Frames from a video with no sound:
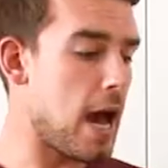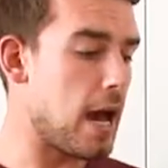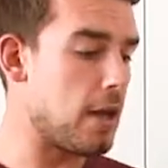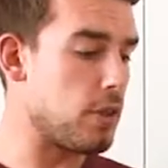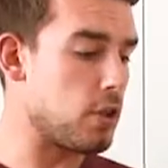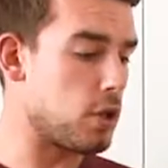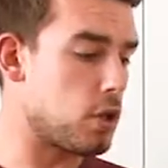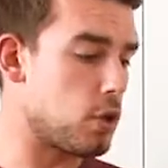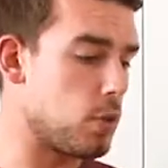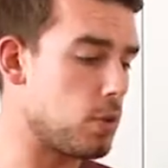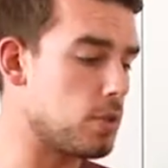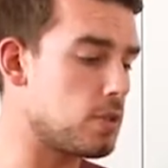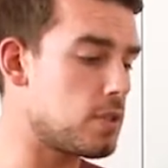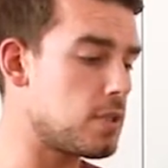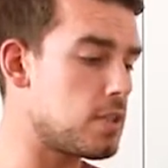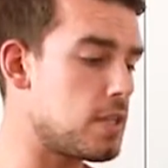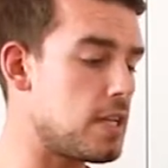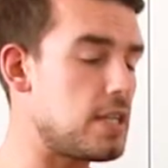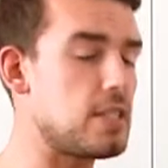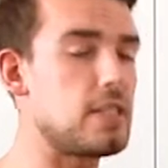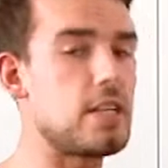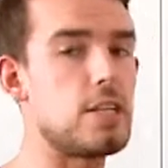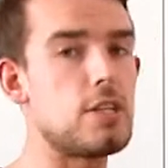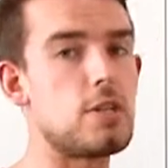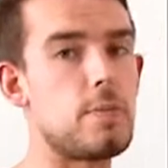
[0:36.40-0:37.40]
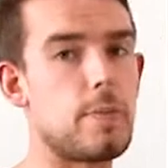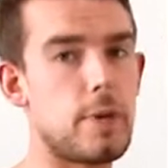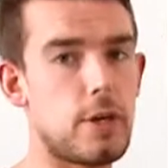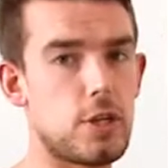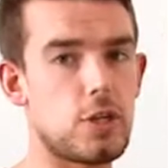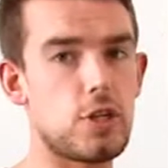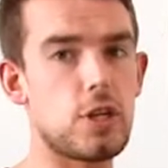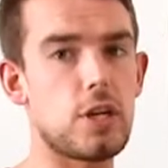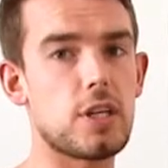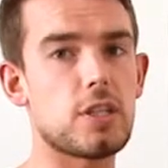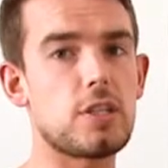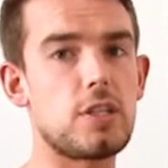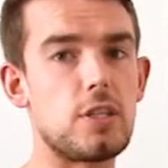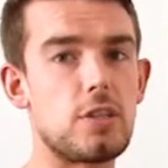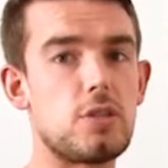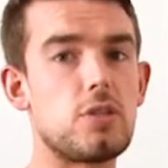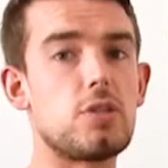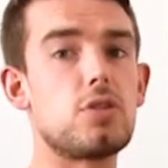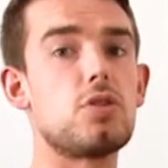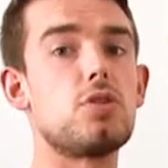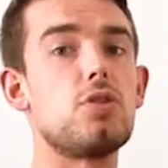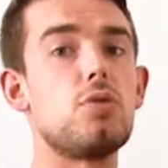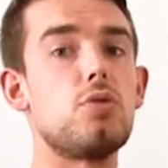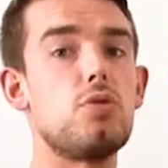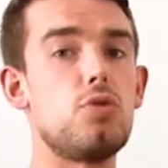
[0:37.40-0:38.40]
and the quantities need to be adjusted
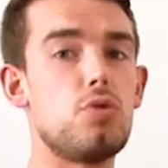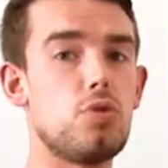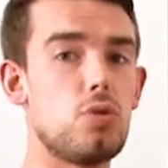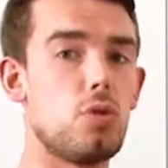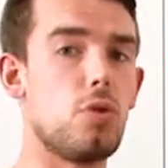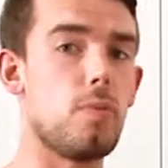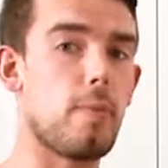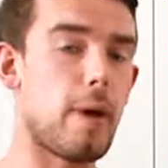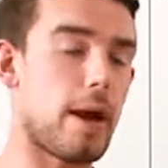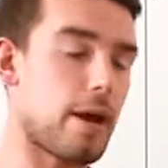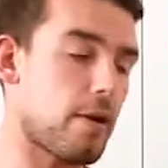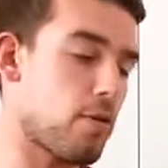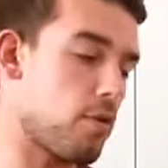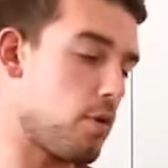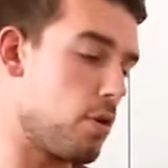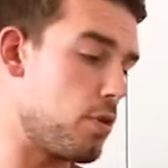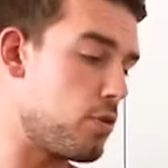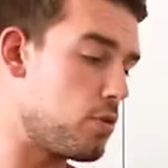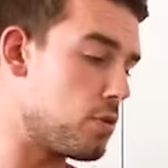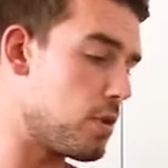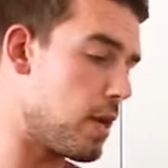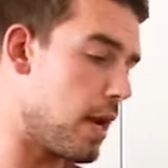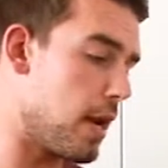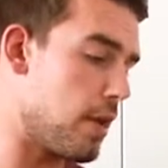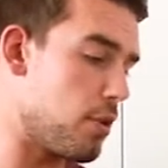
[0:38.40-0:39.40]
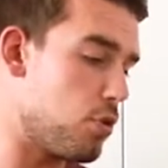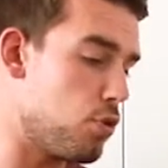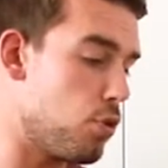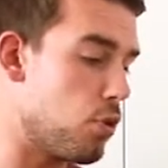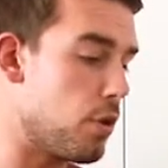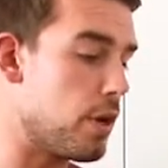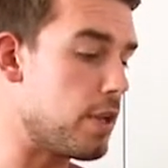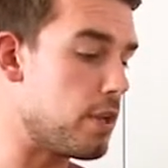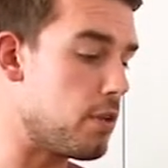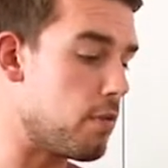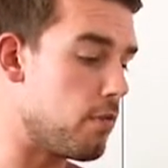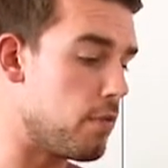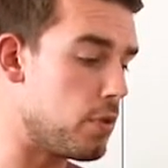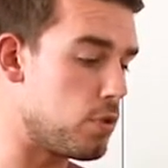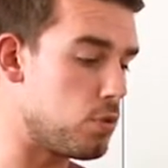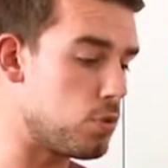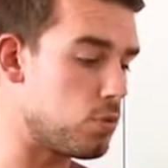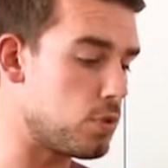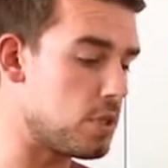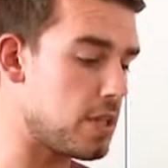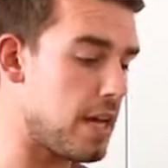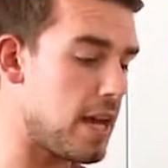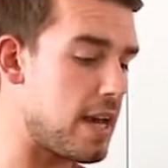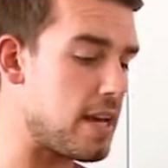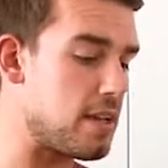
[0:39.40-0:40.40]
to suit your macros and your
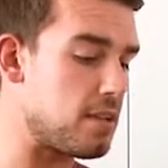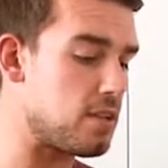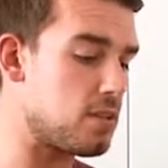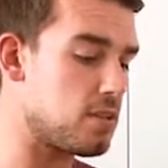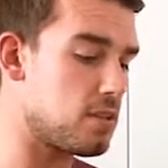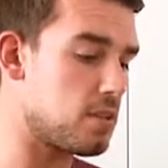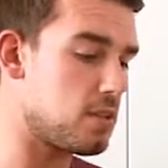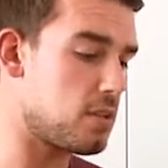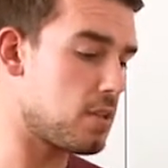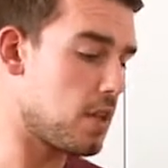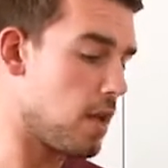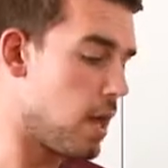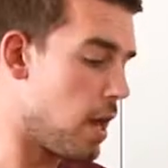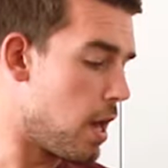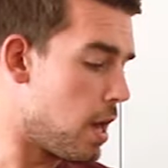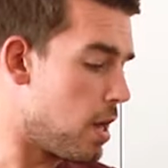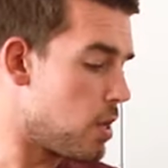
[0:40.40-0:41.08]
individual tastes.